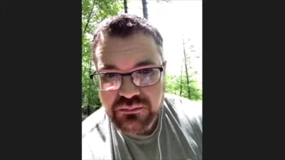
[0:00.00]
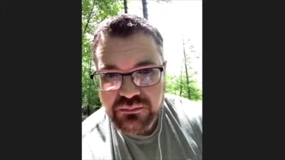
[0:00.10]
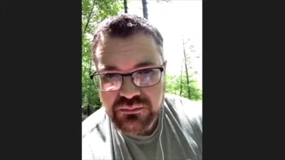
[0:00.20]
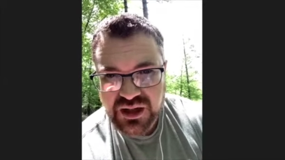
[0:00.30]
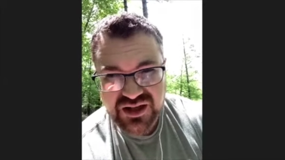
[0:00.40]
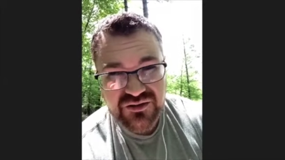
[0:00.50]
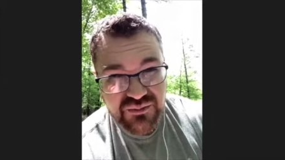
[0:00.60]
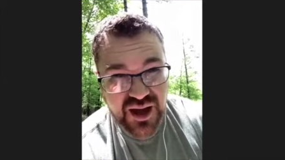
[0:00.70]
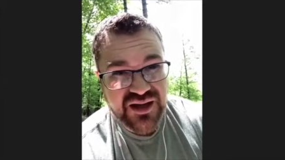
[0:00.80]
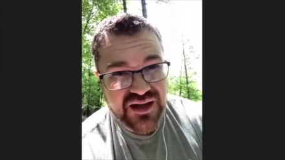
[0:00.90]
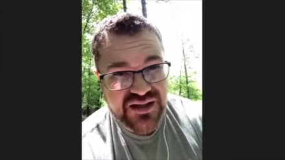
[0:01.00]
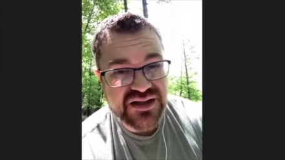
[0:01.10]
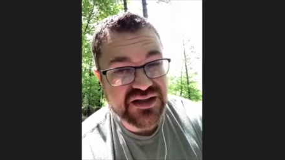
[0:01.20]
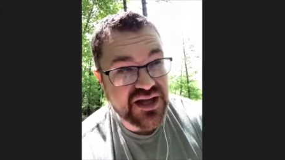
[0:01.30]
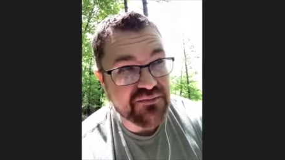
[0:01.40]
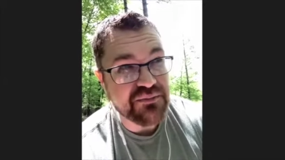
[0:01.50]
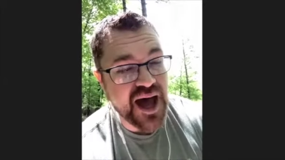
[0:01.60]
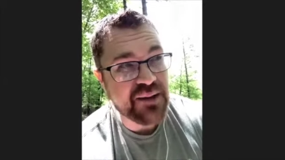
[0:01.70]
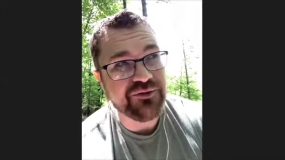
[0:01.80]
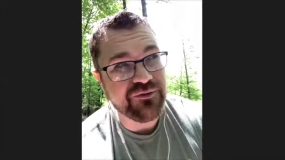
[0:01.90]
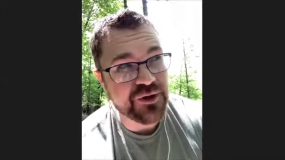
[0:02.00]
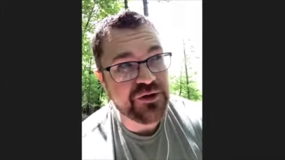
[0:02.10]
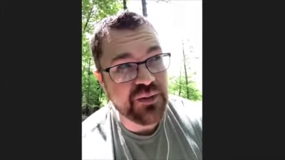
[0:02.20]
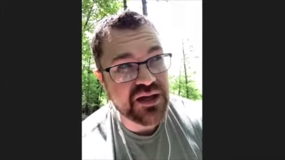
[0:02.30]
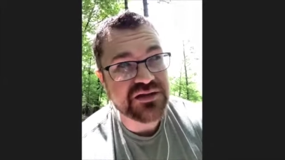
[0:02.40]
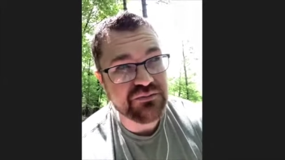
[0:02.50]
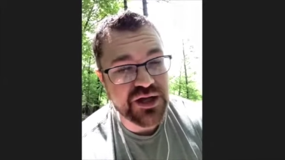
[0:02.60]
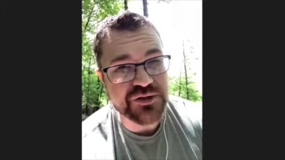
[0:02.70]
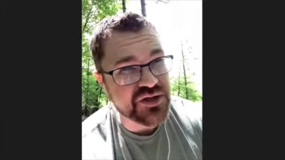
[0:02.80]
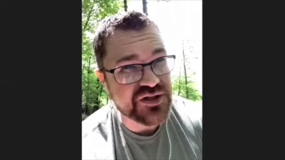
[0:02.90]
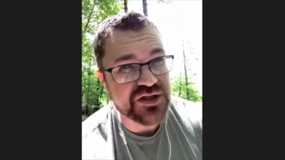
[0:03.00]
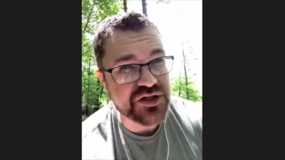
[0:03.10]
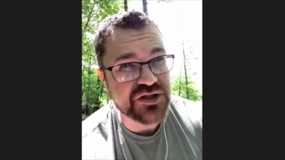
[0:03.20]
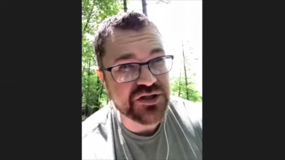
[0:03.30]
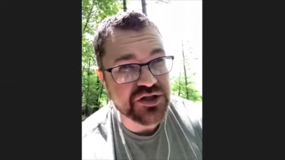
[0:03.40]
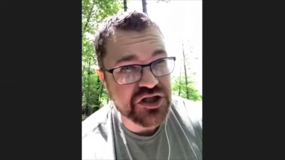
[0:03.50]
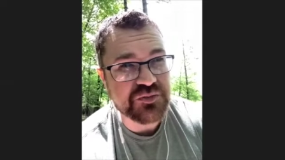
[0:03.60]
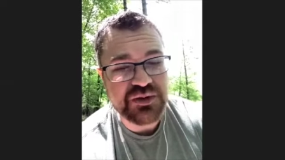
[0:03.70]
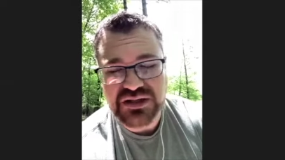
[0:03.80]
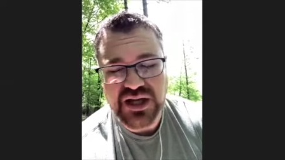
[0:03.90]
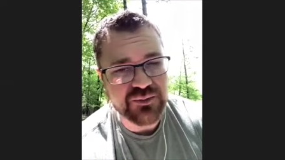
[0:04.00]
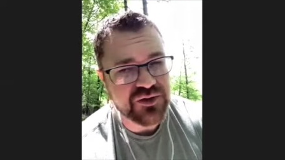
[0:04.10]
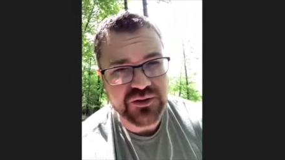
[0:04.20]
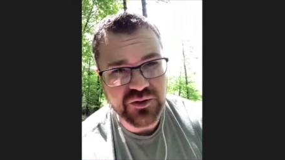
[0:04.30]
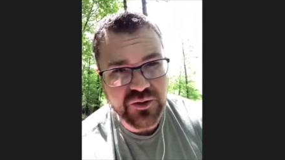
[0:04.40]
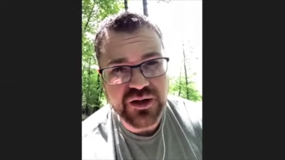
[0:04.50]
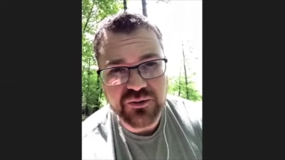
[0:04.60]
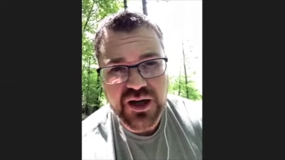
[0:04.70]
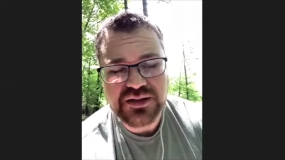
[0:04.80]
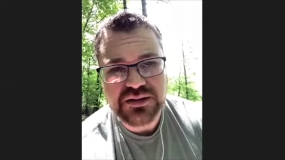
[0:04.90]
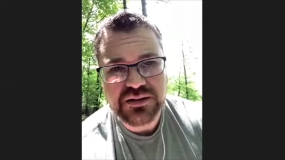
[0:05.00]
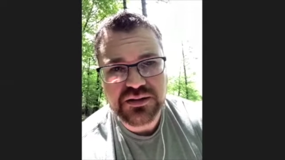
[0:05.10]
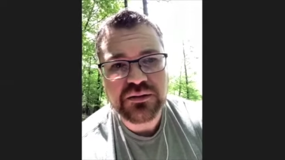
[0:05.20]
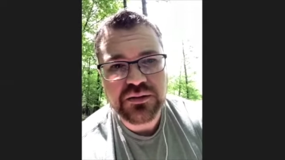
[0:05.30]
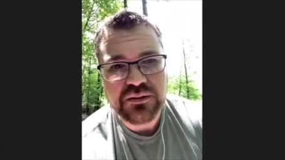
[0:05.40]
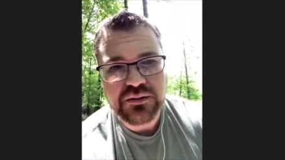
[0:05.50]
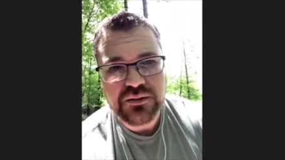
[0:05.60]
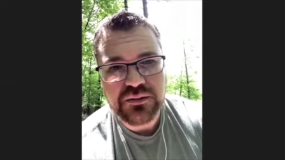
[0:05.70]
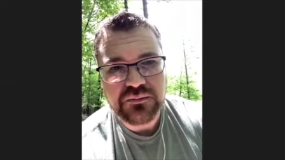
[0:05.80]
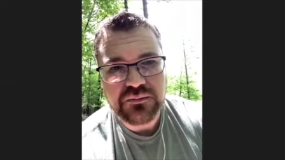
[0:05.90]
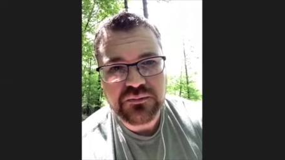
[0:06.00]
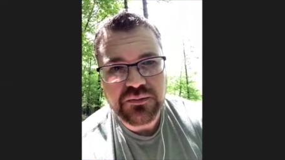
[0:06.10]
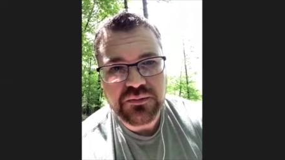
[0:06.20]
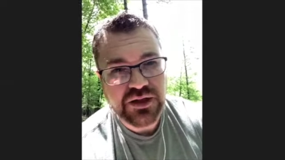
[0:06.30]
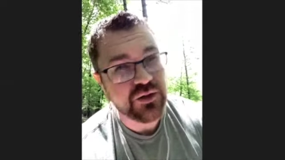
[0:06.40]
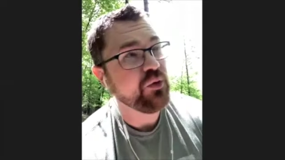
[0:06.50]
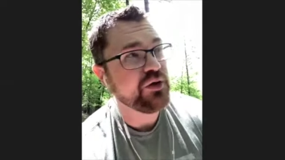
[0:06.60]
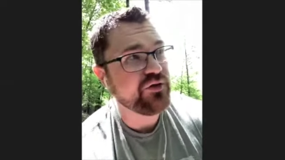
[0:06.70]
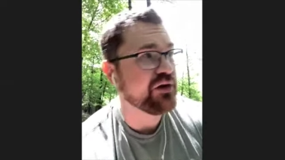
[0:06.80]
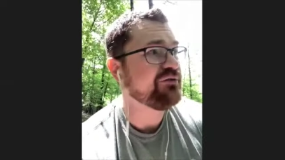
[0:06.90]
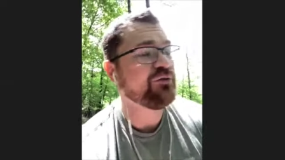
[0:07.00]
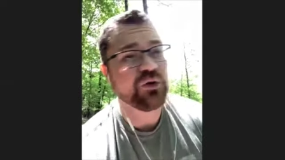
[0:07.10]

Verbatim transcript: Like you may need to step back before you make some major decision, and just spend time with the Lord and rest in the woods on a four wheeler.